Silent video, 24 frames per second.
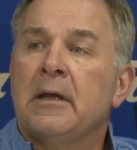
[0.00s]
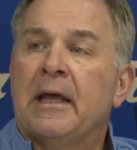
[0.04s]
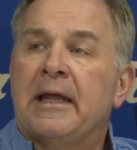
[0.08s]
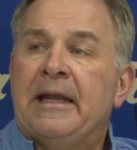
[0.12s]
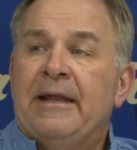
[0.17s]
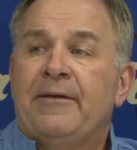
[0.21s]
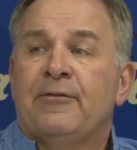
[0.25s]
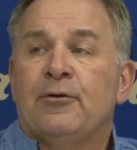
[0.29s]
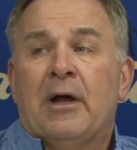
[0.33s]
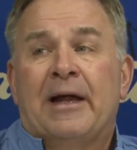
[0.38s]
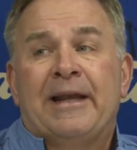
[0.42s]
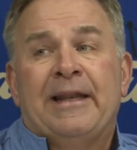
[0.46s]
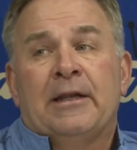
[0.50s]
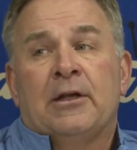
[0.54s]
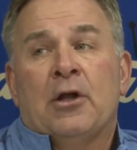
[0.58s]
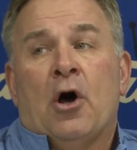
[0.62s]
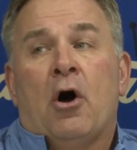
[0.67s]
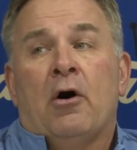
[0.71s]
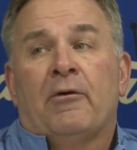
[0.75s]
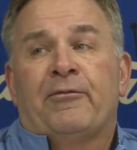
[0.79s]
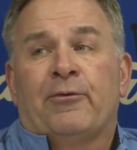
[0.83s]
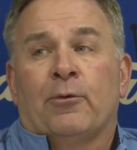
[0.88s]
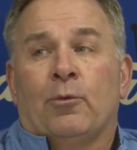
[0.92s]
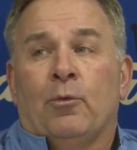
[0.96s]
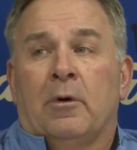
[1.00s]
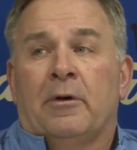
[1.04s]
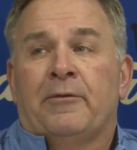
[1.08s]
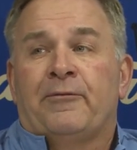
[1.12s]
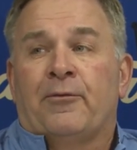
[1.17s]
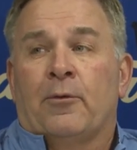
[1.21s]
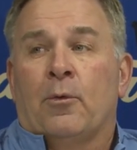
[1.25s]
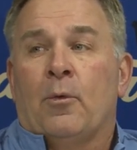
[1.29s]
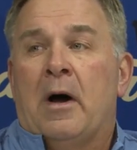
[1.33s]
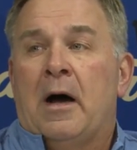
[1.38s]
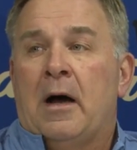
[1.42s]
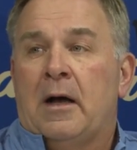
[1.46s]
And even though I didn't offer one
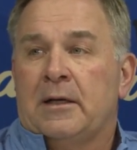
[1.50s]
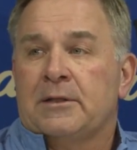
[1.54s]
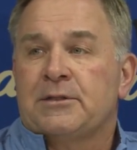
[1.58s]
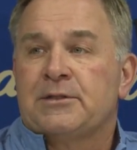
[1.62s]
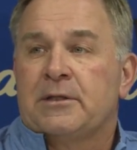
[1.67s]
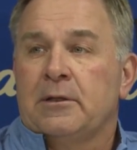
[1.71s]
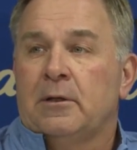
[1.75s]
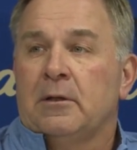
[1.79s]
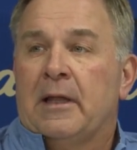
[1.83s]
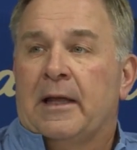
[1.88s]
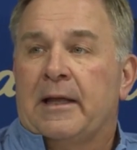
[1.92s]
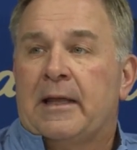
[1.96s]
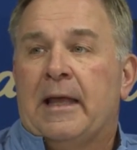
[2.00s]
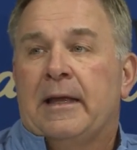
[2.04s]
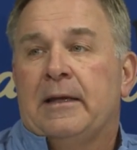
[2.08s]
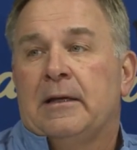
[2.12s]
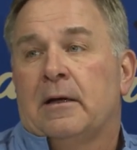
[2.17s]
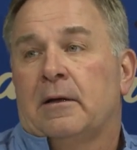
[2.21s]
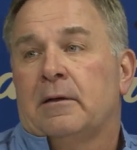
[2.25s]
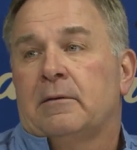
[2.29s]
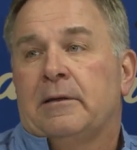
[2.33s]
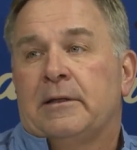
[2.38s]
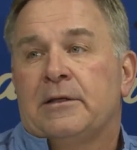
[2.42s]
for a while, I still like, hey, you know,